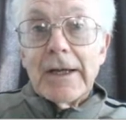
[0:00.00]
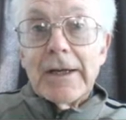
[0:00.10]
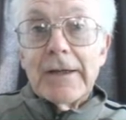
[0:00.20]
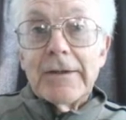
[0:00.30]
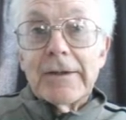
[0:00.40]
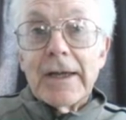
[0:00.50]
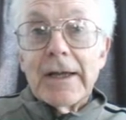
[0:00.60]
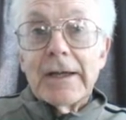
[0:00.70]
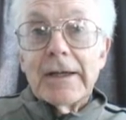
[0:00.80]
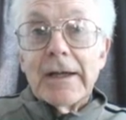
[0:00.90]
is
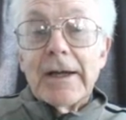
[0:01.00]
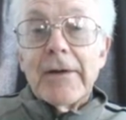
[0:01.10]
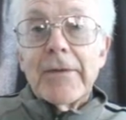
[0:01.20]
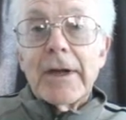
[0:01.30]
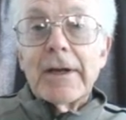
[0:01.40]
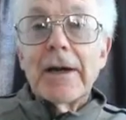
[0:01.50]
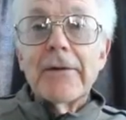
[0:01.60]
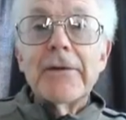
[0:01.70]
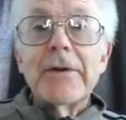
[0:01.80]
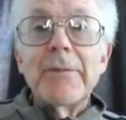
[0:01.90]
that they
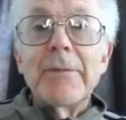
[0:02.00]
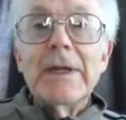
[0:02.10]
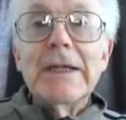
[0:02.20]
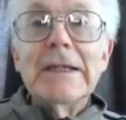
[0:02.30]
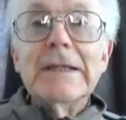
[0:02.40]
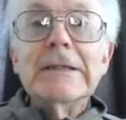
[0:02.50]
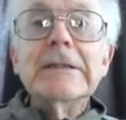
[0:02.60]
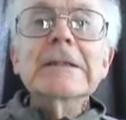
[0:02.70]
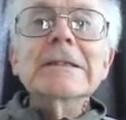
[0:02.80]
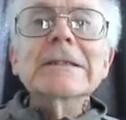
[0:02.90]
haven't
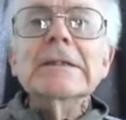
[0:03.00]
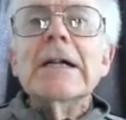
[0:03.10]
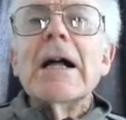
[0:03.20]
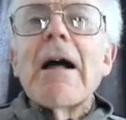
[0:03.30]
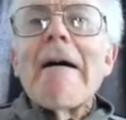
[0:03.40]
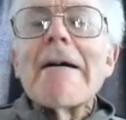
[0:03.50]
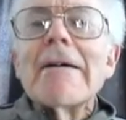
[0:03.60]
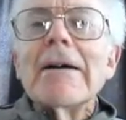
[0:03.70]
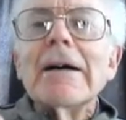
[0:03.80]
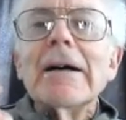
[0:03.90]
been
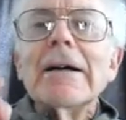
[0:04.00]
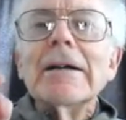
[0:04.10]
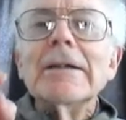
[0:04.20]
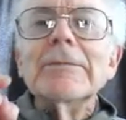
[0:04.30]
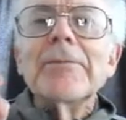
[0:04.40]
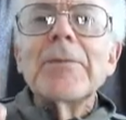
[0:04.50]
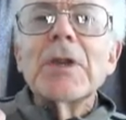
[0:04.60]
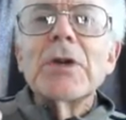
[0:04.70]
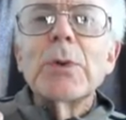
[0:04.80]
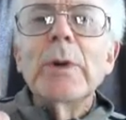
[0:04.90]
um,
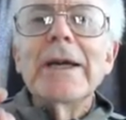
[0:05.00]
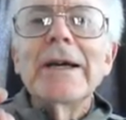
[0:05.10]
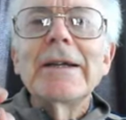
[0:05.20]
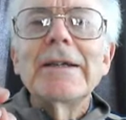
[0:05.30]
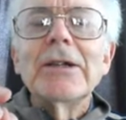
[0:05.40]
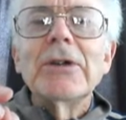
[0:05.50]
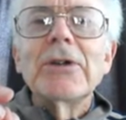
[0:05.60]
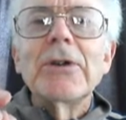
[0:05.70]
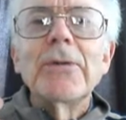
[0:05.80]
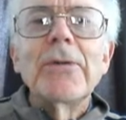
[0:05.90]
tweaked
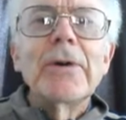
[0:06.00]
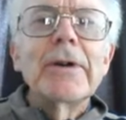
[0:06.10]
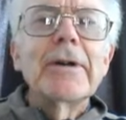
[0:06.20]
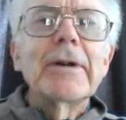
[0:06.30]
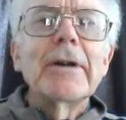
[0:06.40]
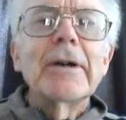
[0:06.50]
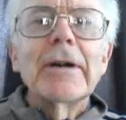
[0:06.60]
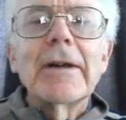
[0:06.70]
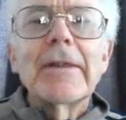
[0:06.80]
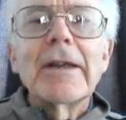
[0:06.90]
to fit
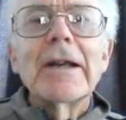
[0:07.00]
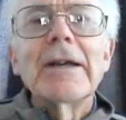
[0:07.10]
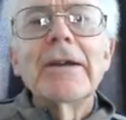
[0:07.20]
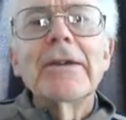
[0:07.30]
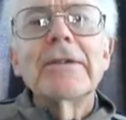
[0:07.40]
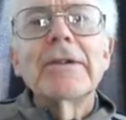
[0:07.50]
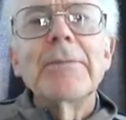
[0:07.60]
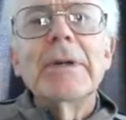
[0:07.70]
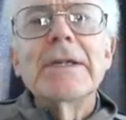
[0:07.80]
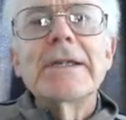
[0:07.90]
uh, the latest
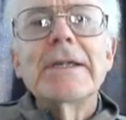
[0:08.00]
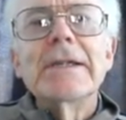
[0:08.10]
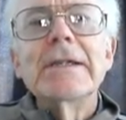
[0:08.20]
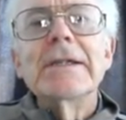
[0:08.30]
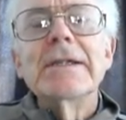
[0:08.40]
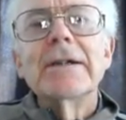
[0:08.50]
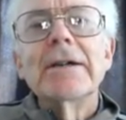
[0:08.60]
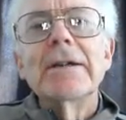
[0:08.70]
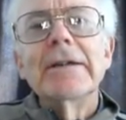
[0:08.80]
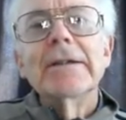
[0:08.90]
PC
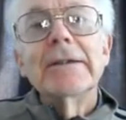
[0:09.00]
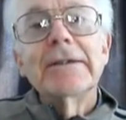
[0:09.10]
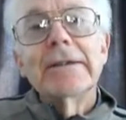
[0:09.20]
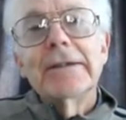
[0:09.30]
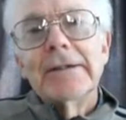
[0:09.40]
ideas.